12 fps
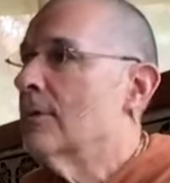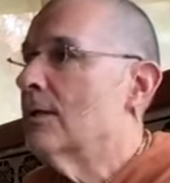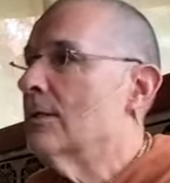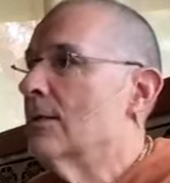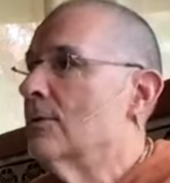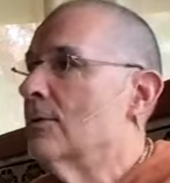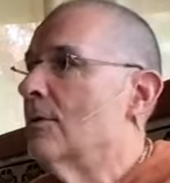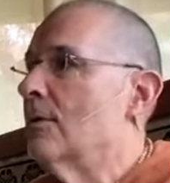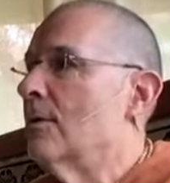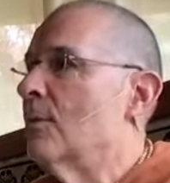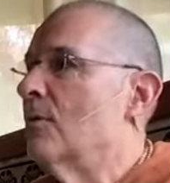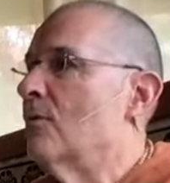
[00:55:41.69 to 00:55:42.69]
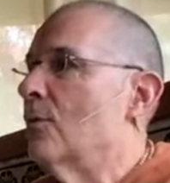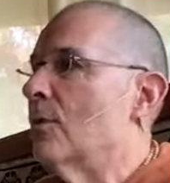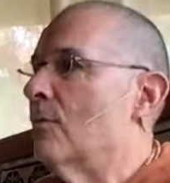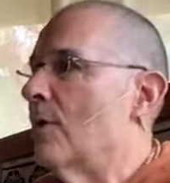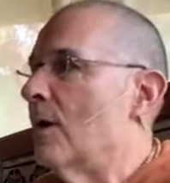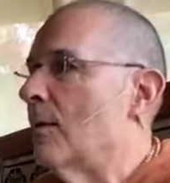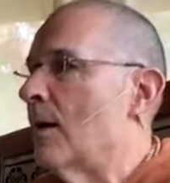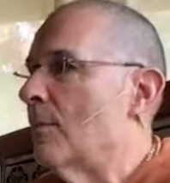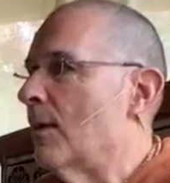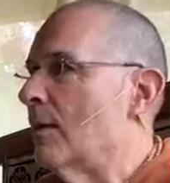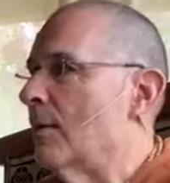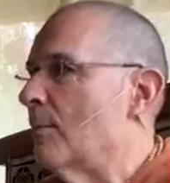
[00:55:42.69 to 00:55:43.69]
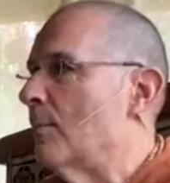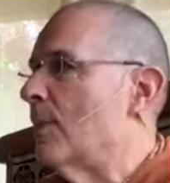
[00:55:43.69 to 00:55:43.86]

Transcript: As I said before, the